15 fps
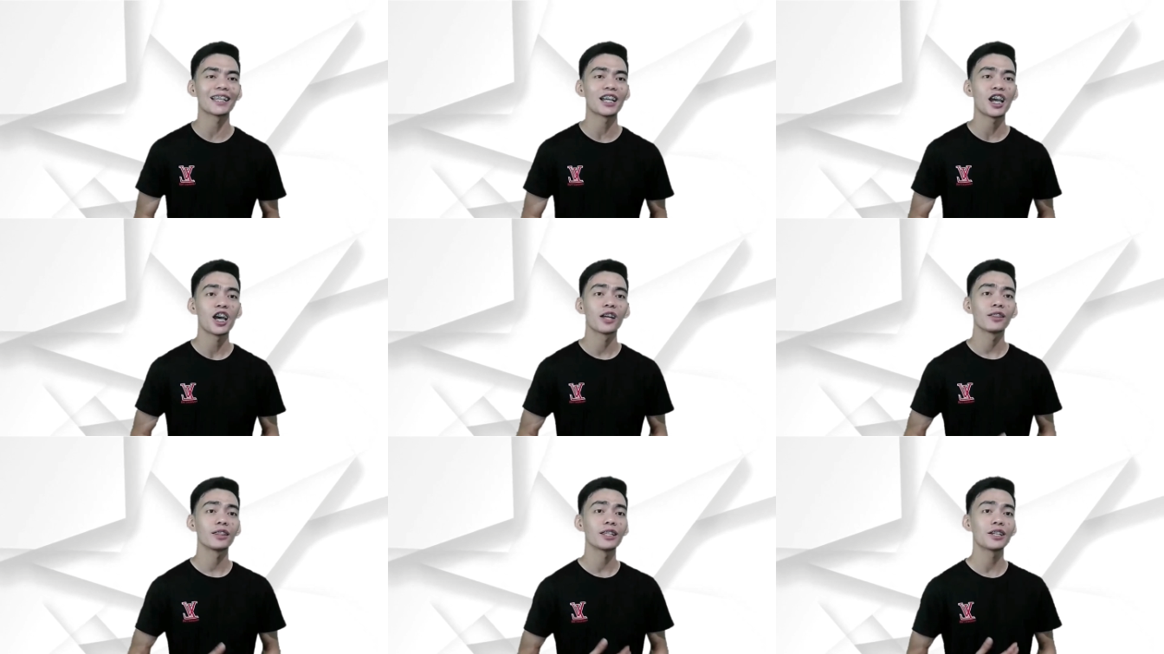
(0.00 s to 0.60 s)

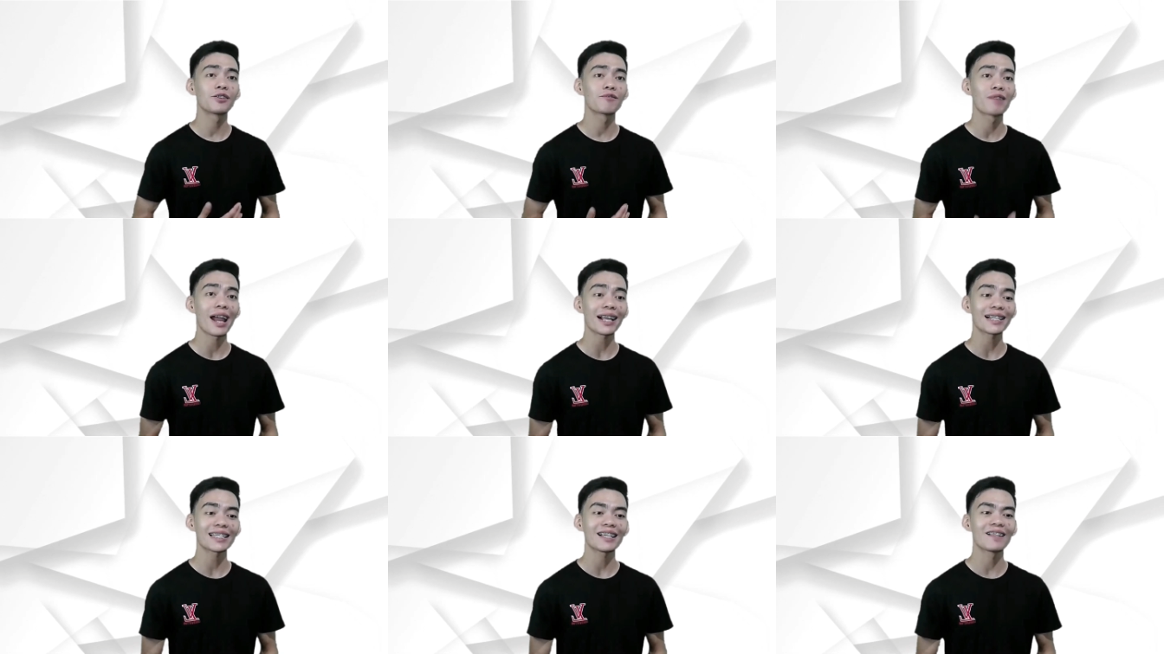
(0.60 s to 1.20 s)
directs
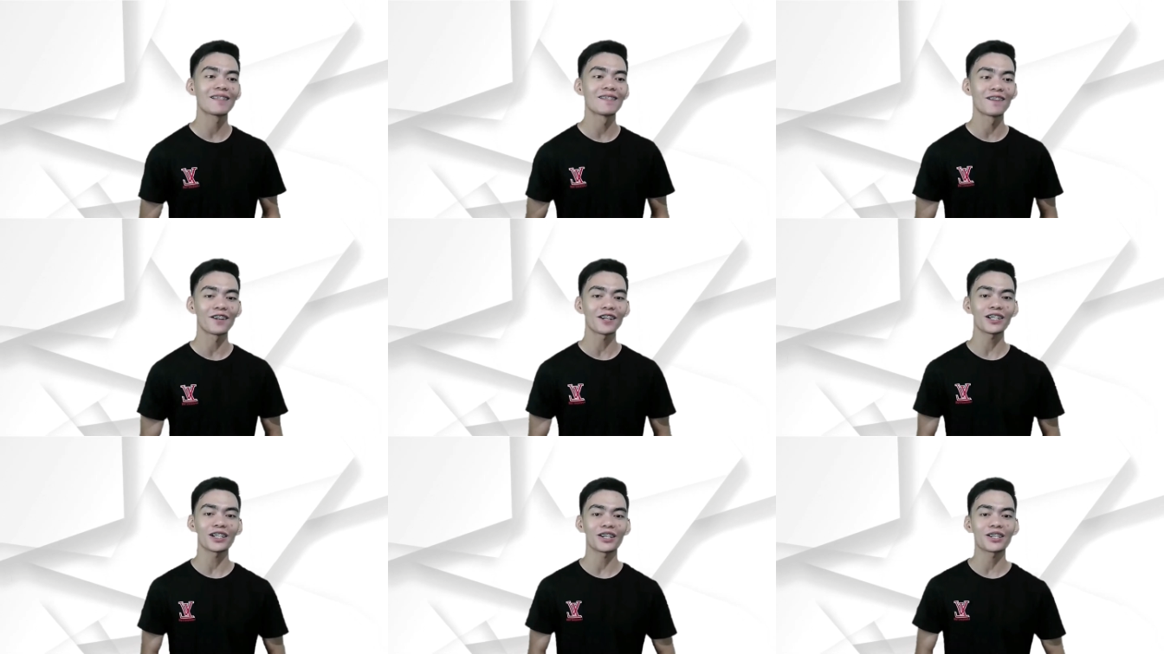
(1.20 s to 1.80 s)

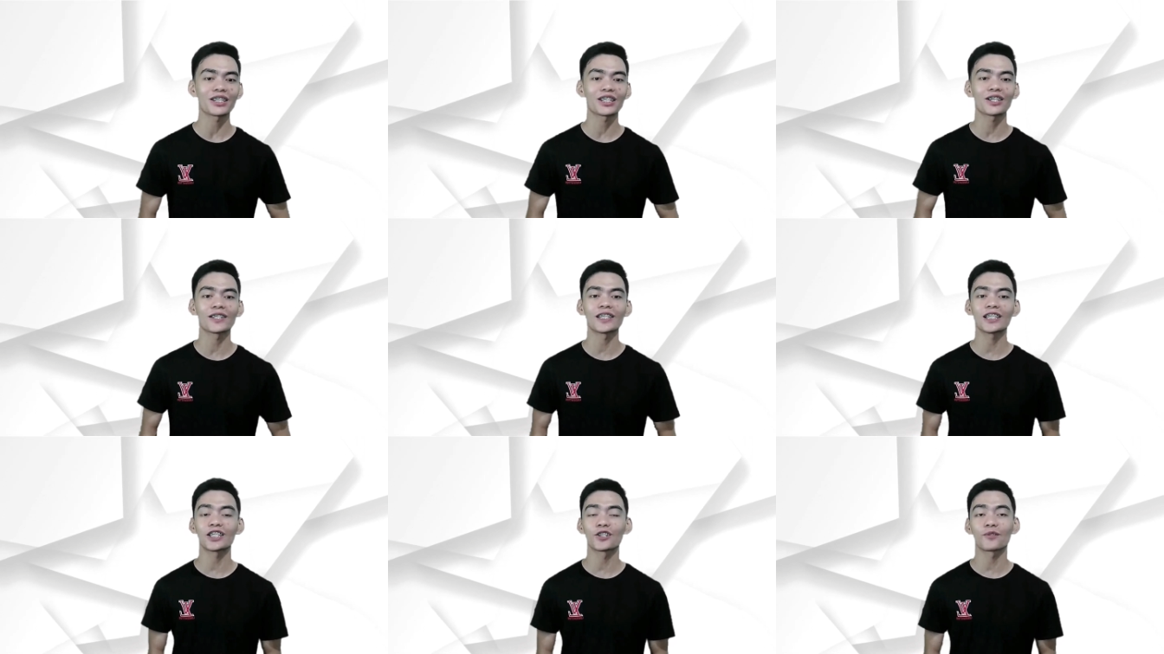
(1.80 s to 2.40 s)
learners'
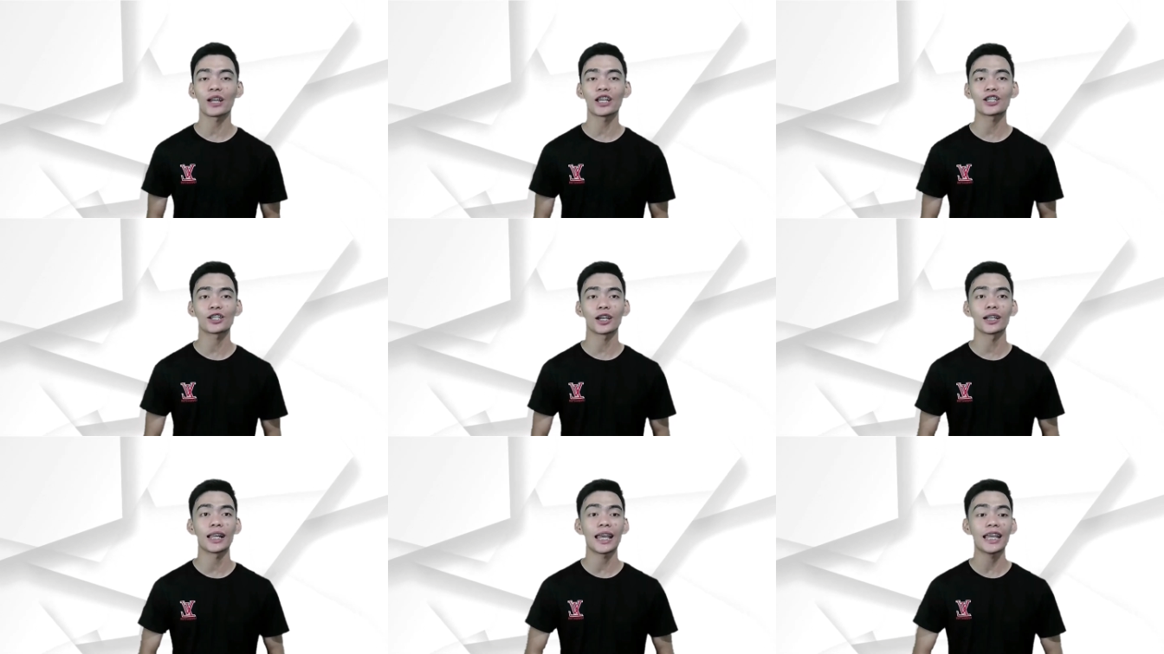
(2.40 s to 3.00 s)
consideration
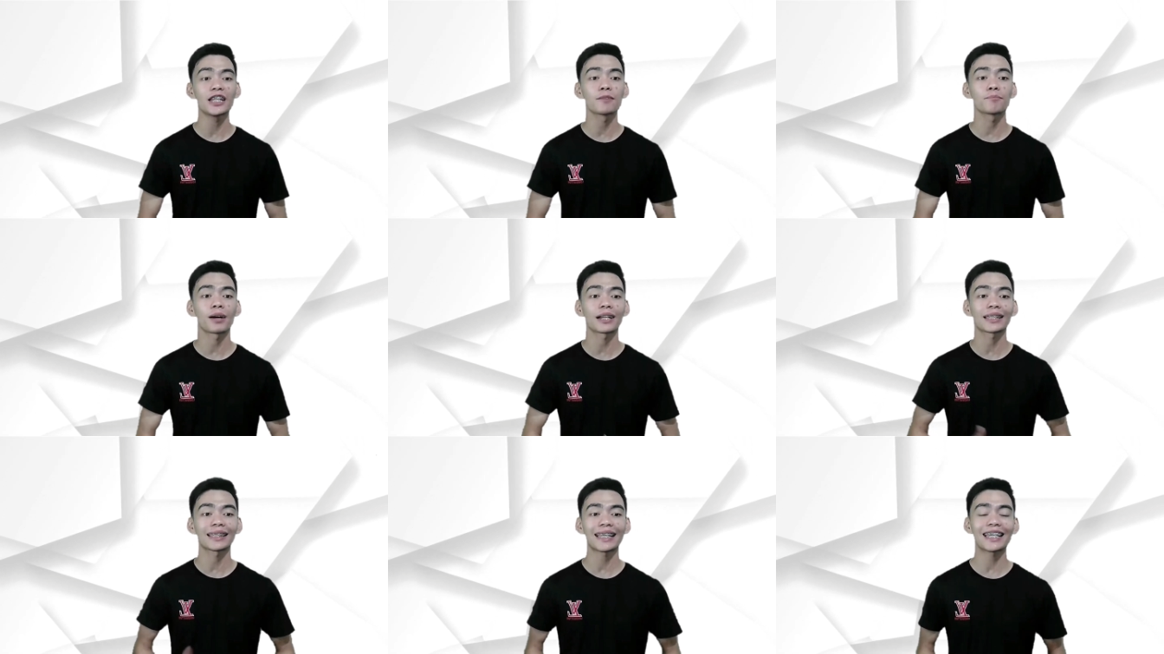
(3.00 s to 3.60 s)
in a
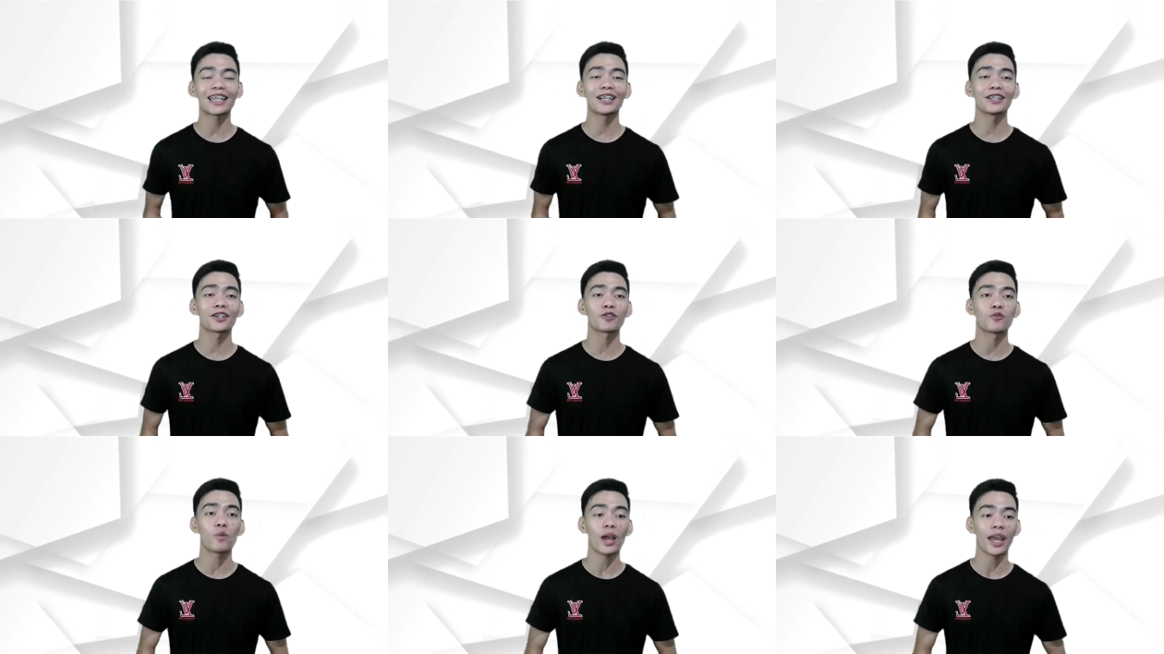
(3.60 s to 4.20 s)
particular
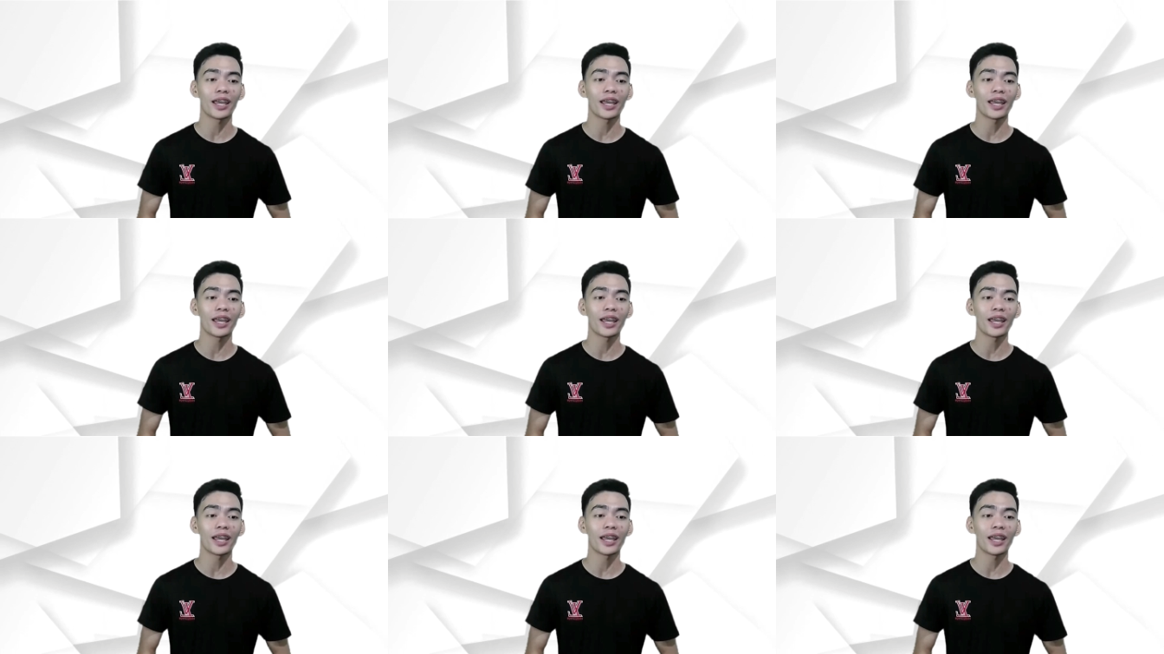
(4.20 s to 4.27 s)
way,